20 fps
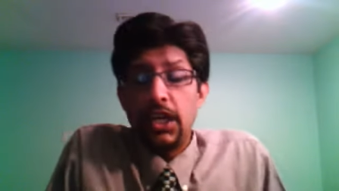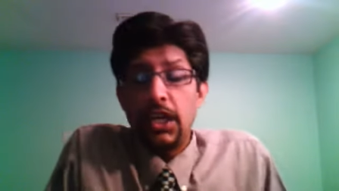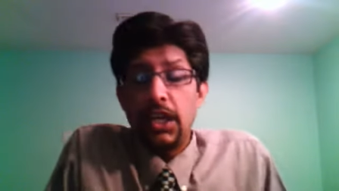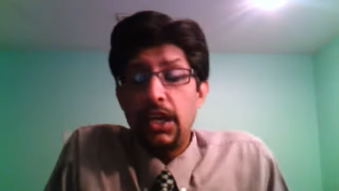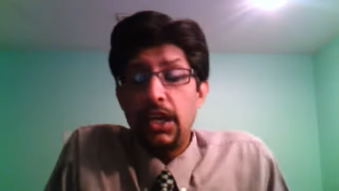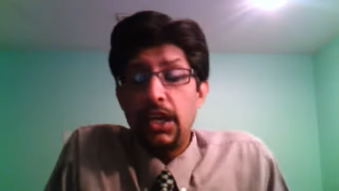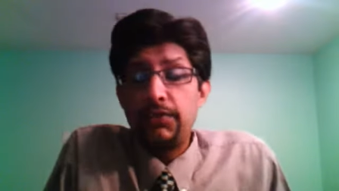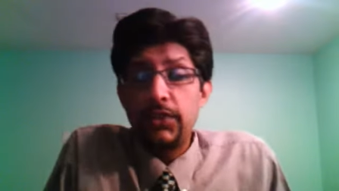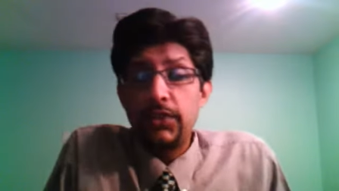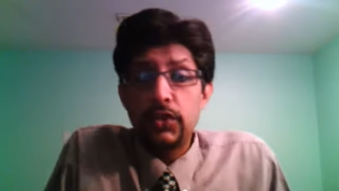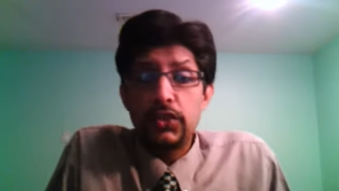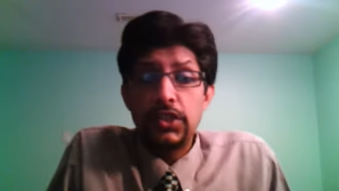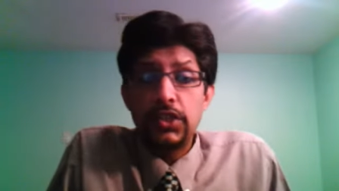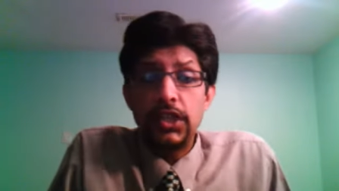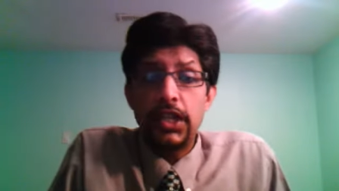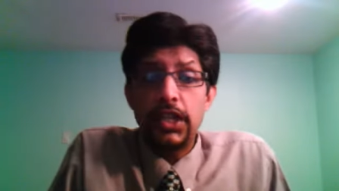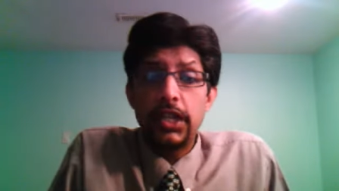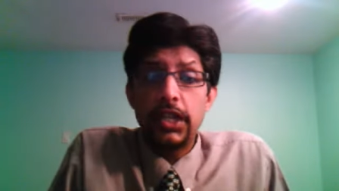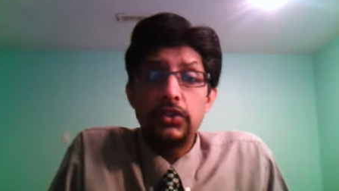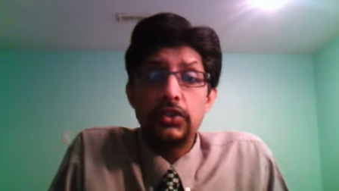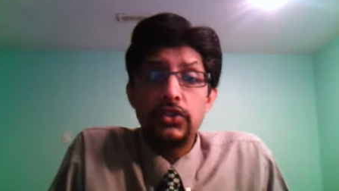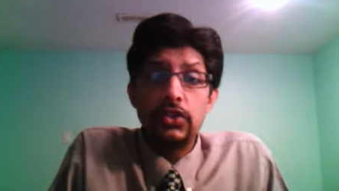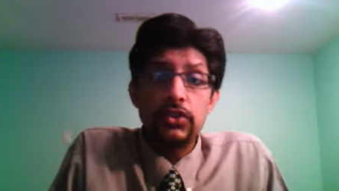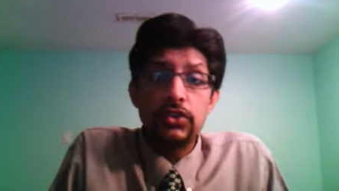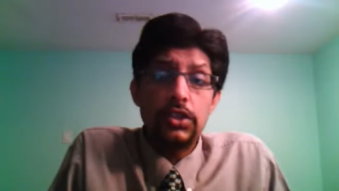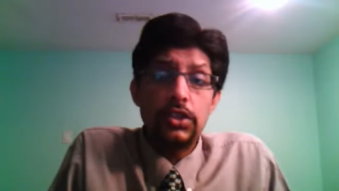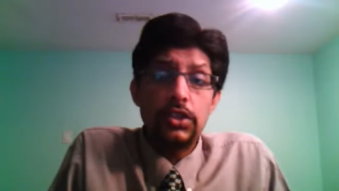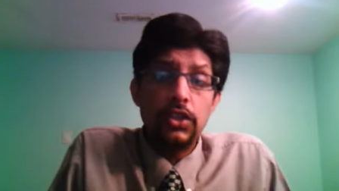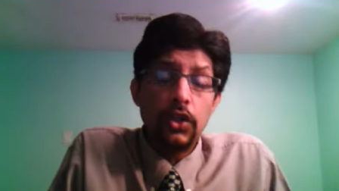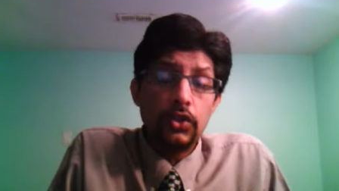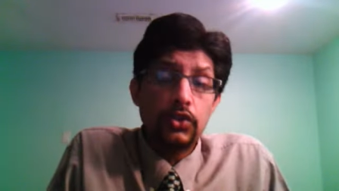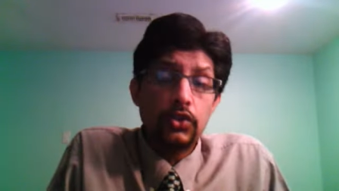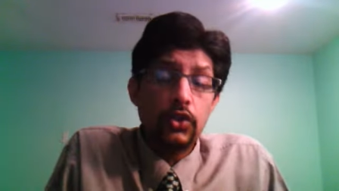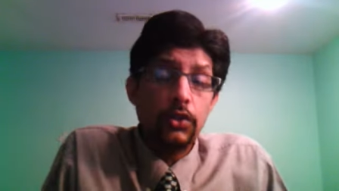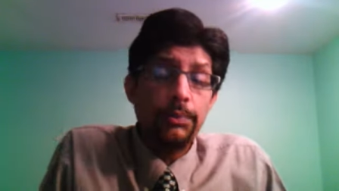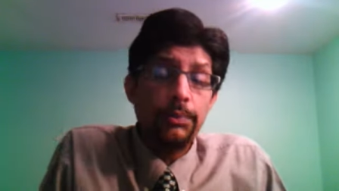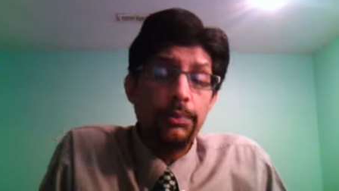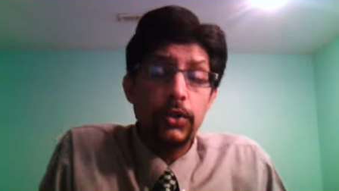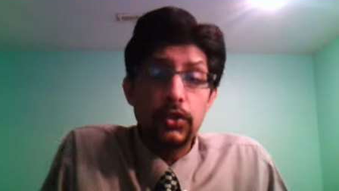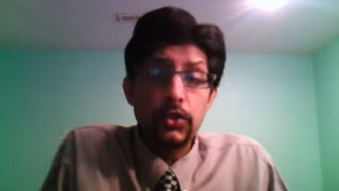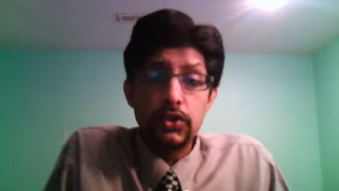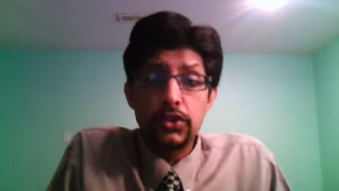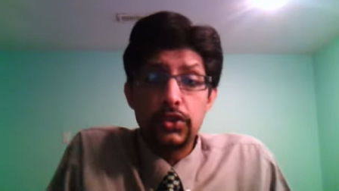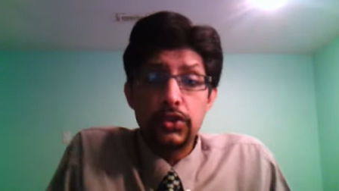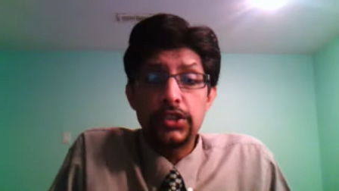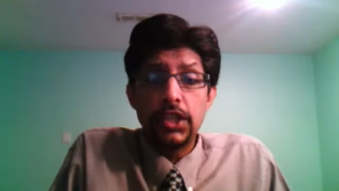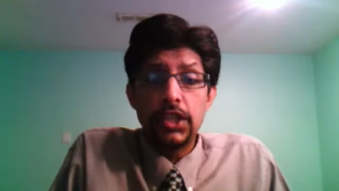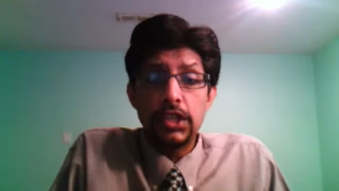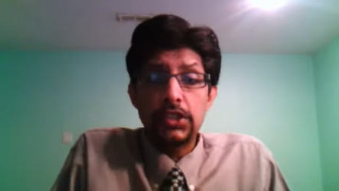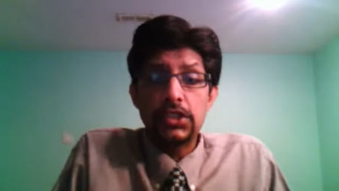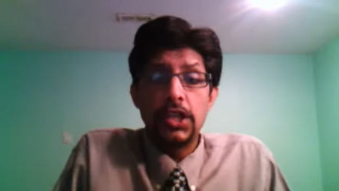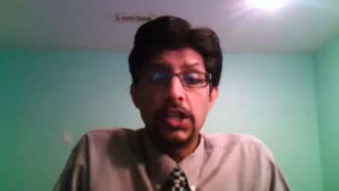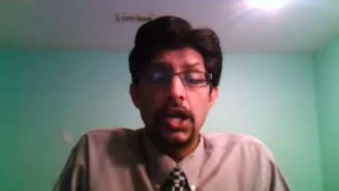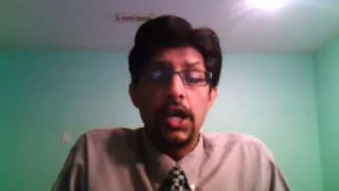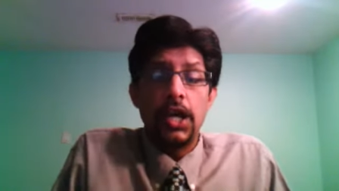if you see against New Zealand also it produced results